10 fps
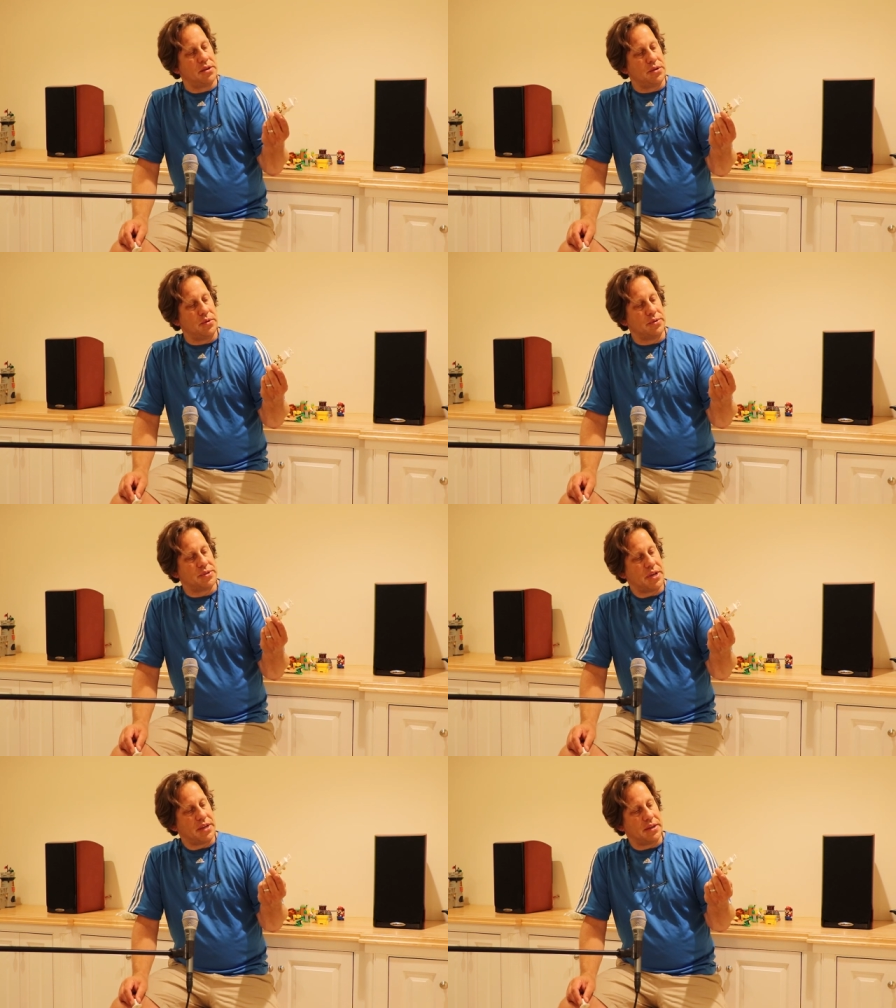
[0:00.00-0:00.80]

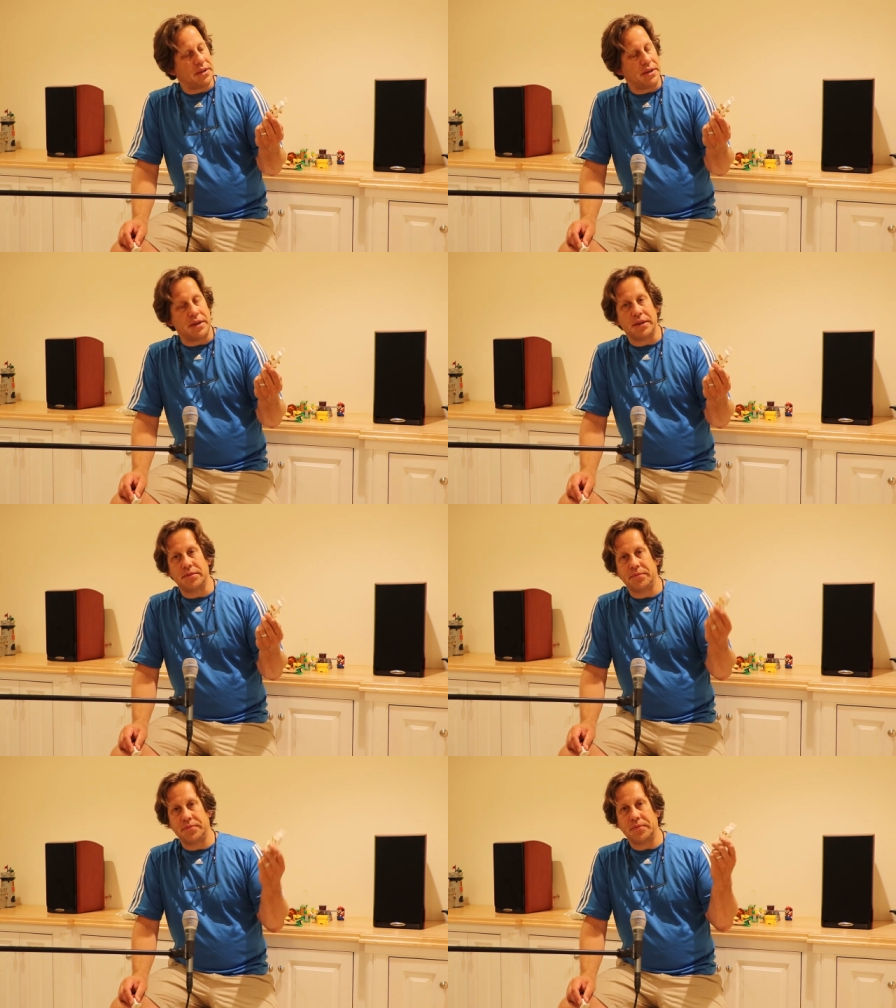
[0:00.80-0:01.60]
using uh,
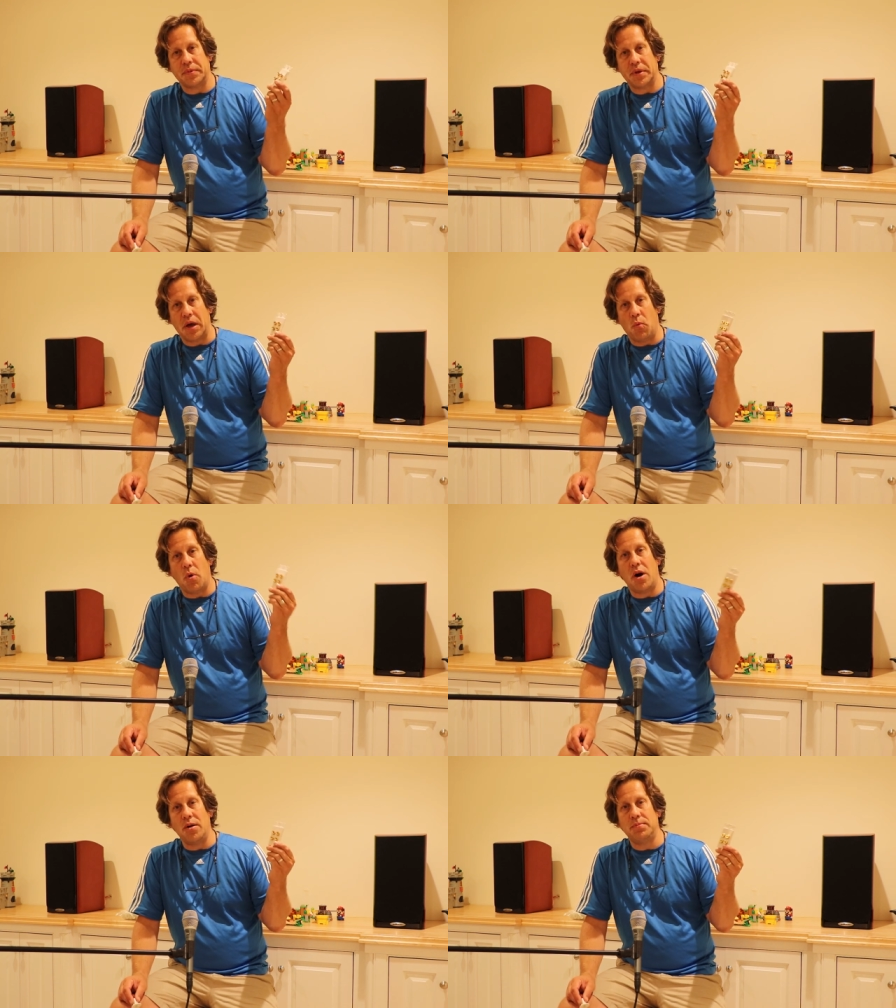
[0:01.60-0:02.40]
a
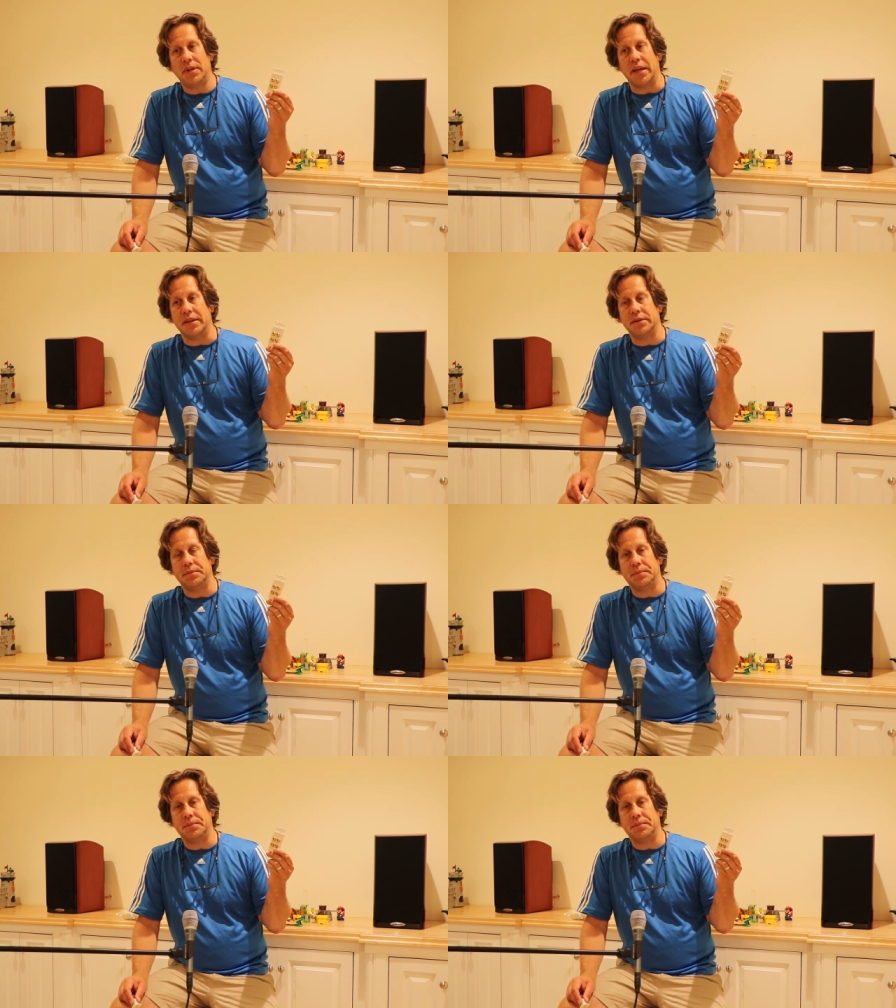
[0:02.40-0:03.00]
wall plate.